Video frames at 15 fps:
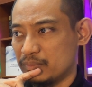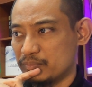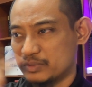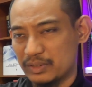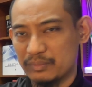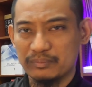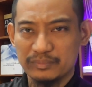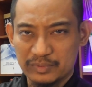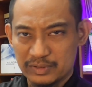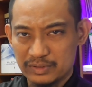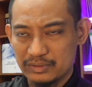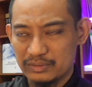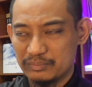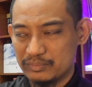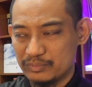Some
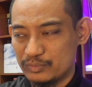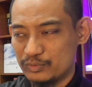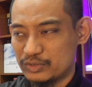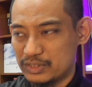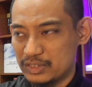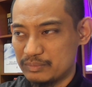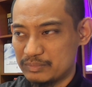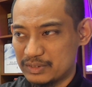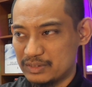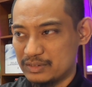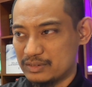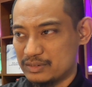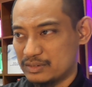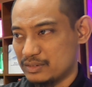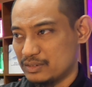Muslim
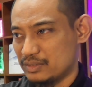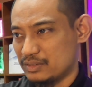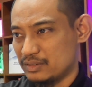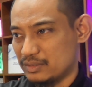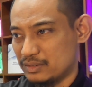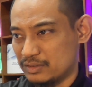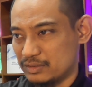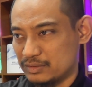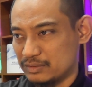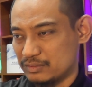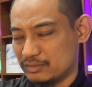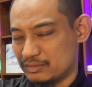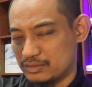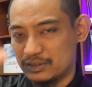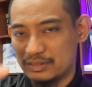says.
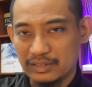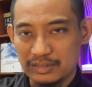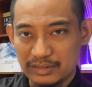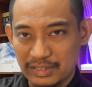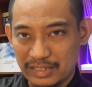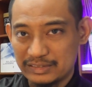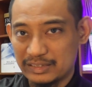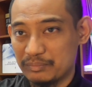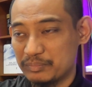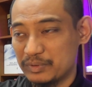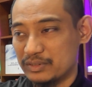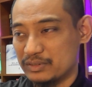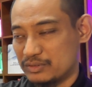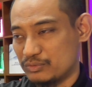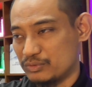Certain
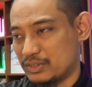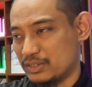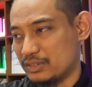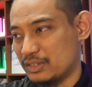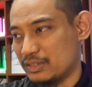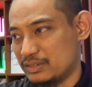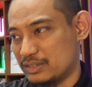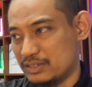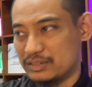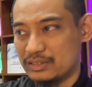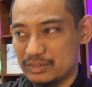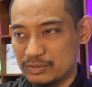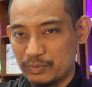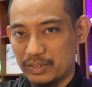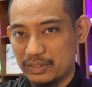example to say that this
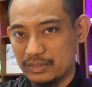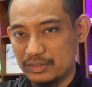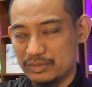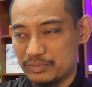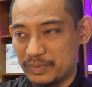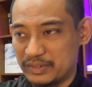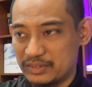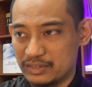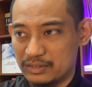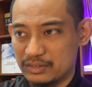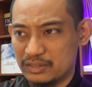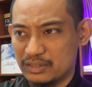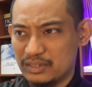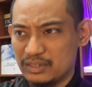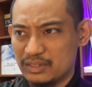is where it is
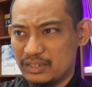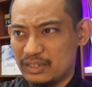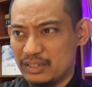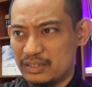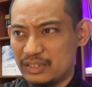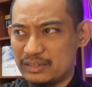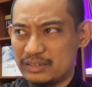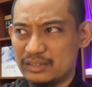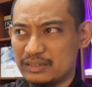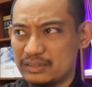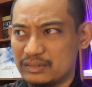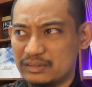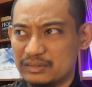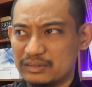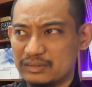mentioned, and I
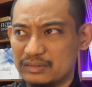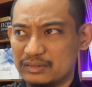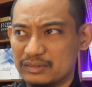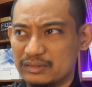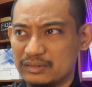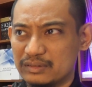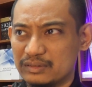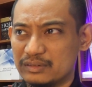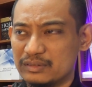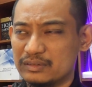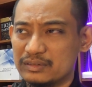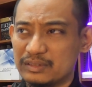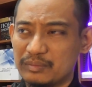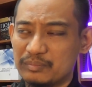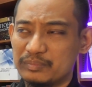think
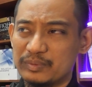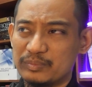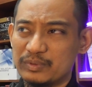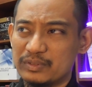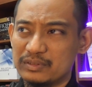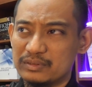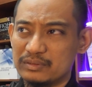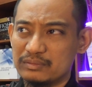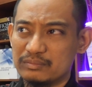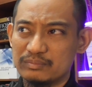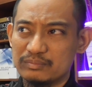some people